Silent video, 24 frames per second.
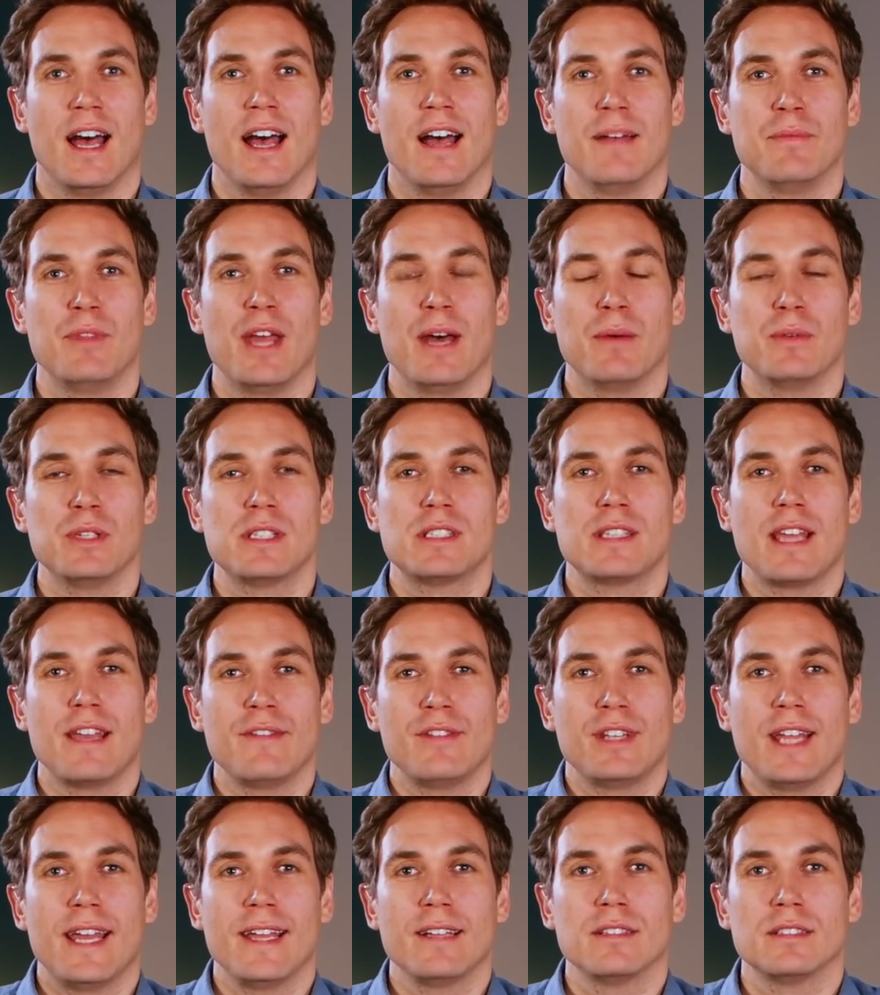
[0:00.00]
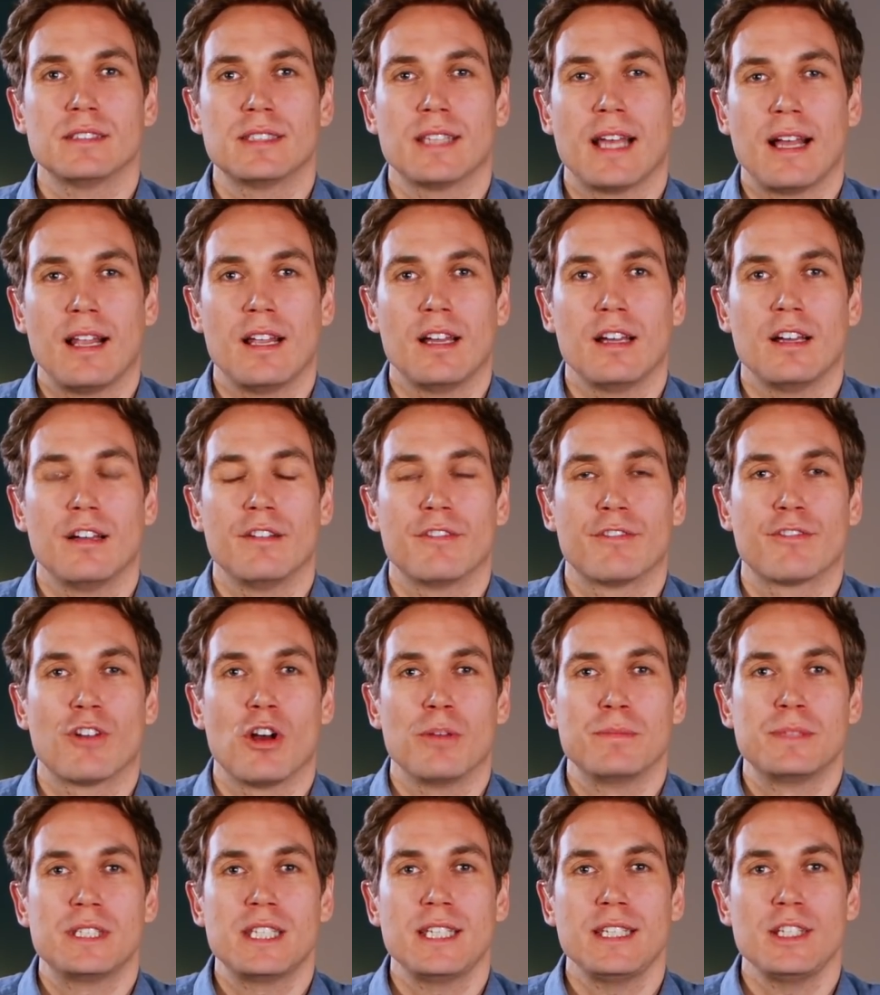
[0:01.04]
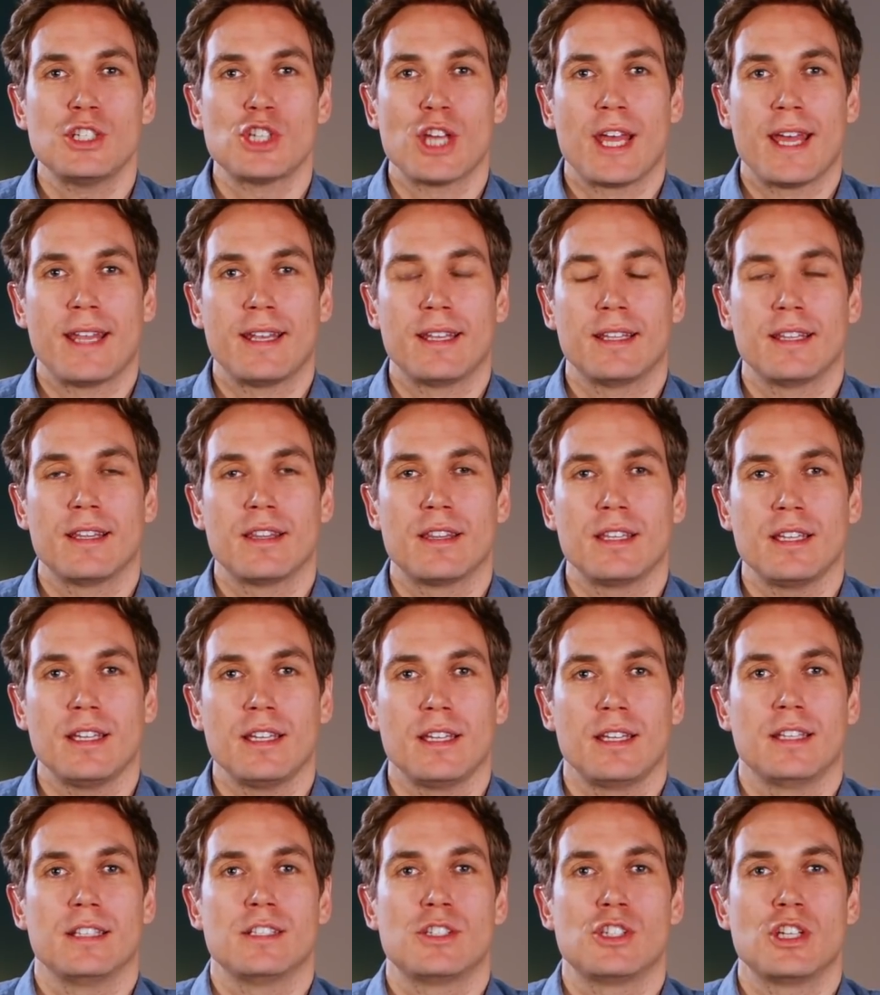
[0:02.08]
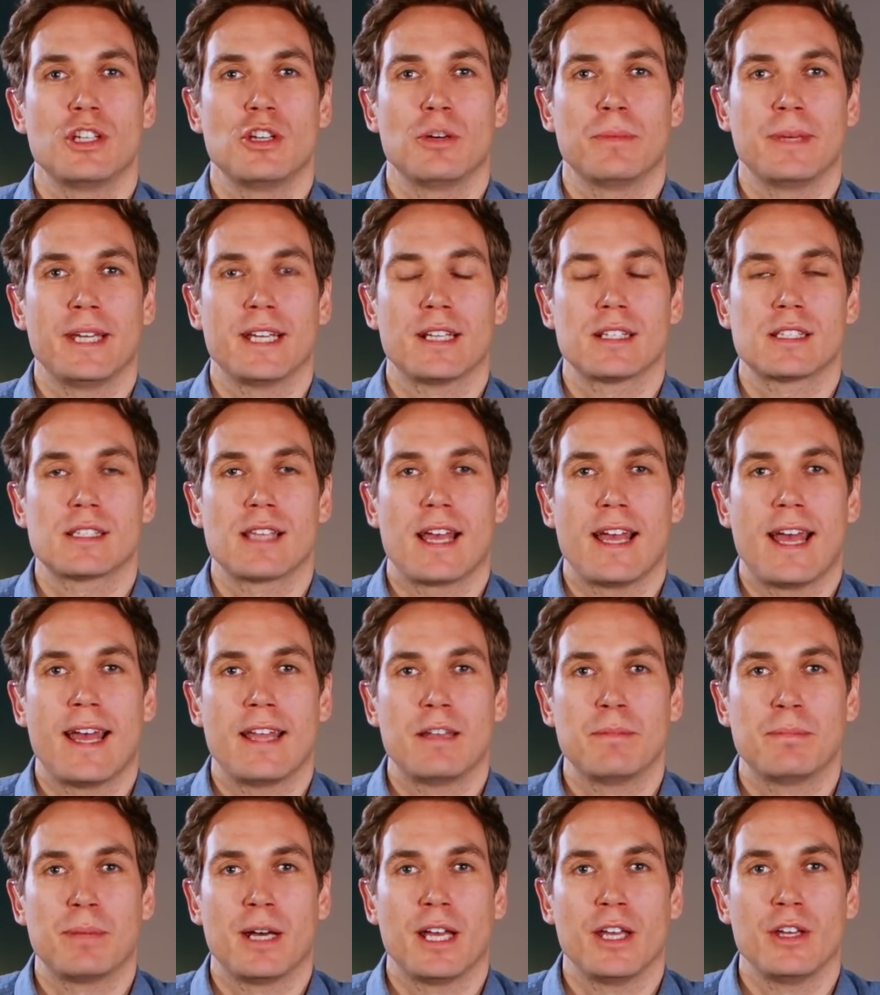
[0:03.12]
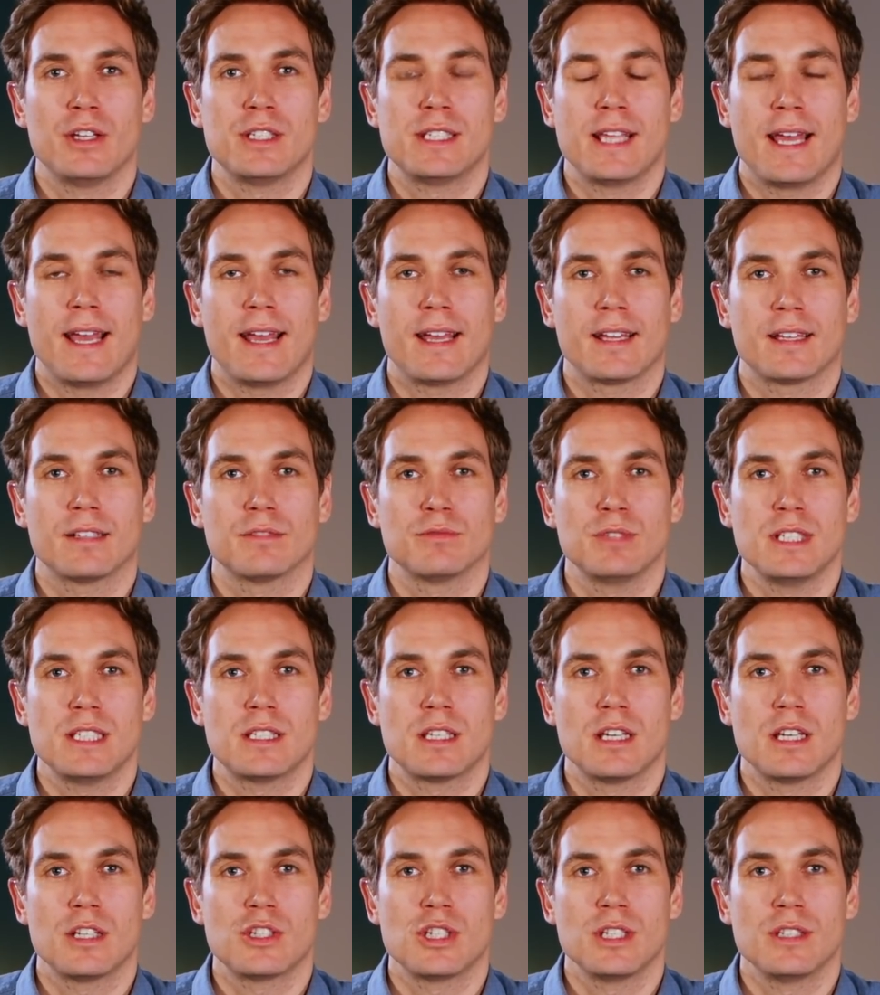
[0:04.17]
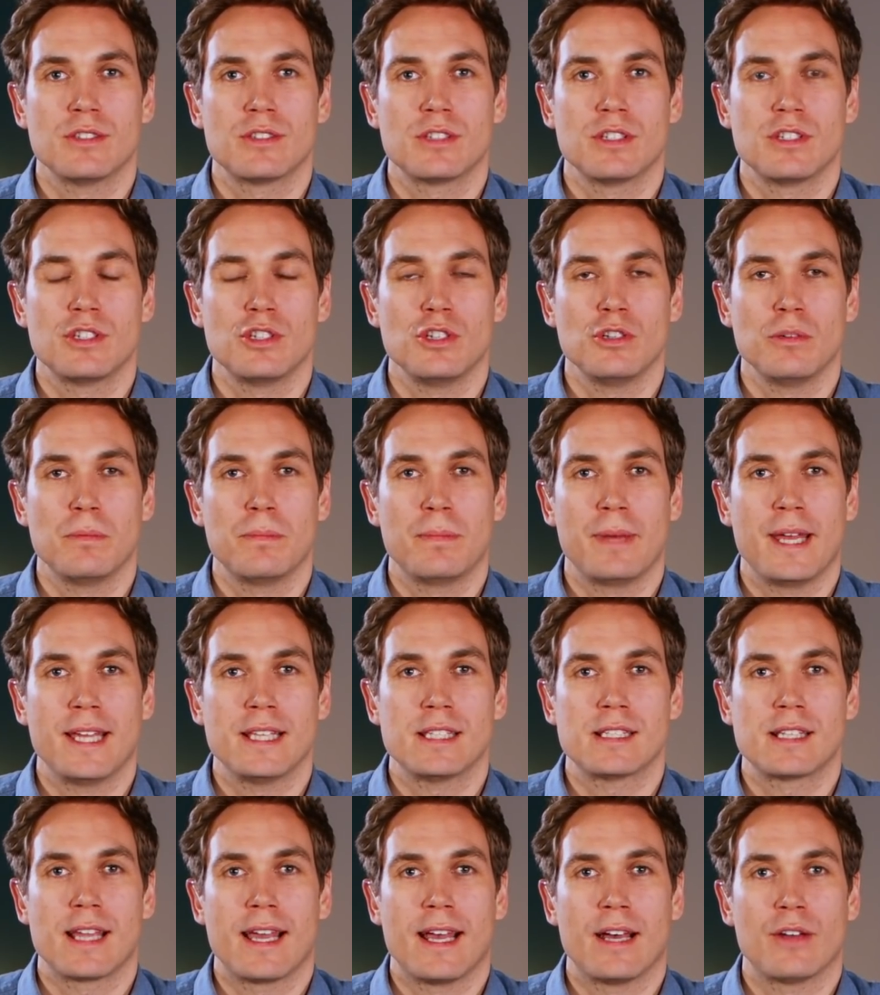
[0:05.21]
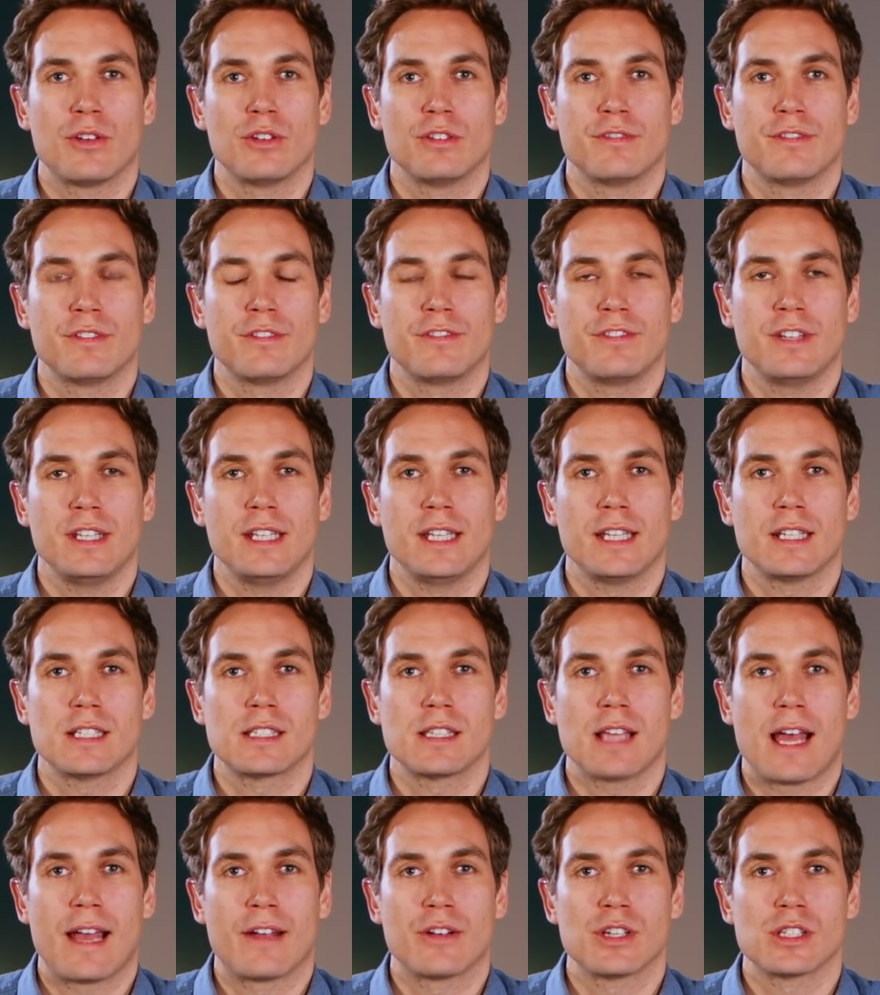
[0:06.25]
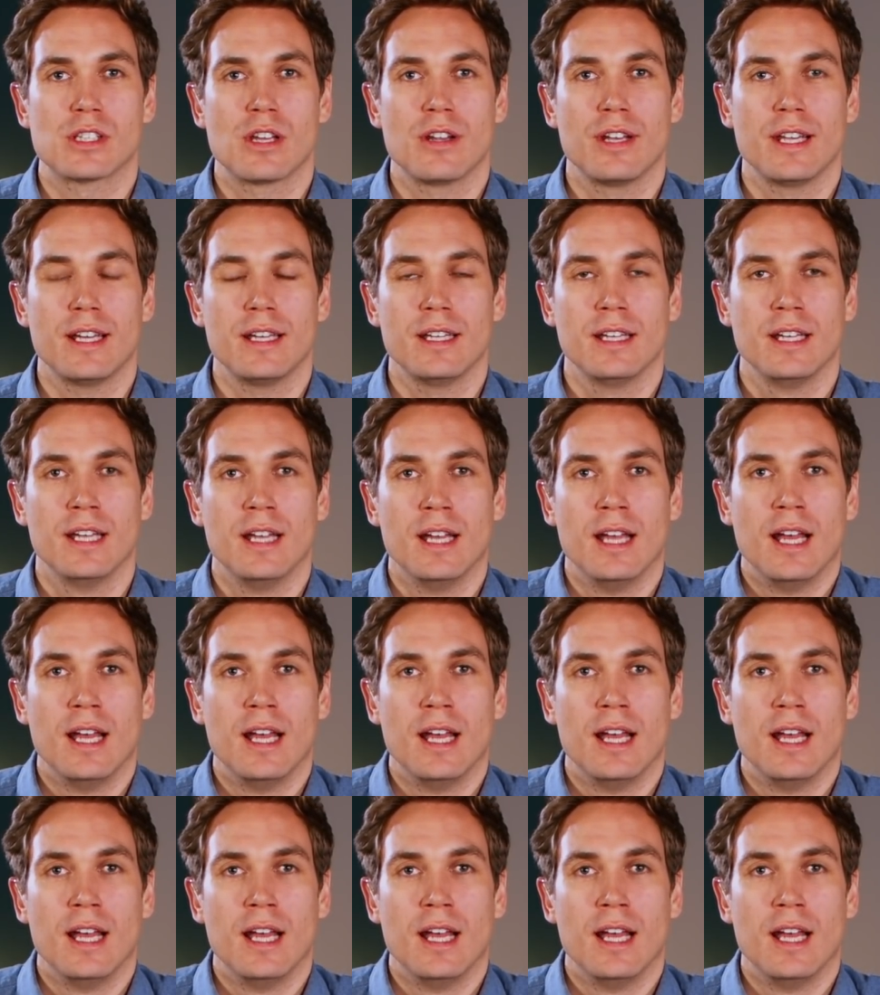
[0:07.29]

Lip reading: That was David Engelthaler from TGen, the Genomics and Biotech Research Institute based out of Phoenix, Arizona,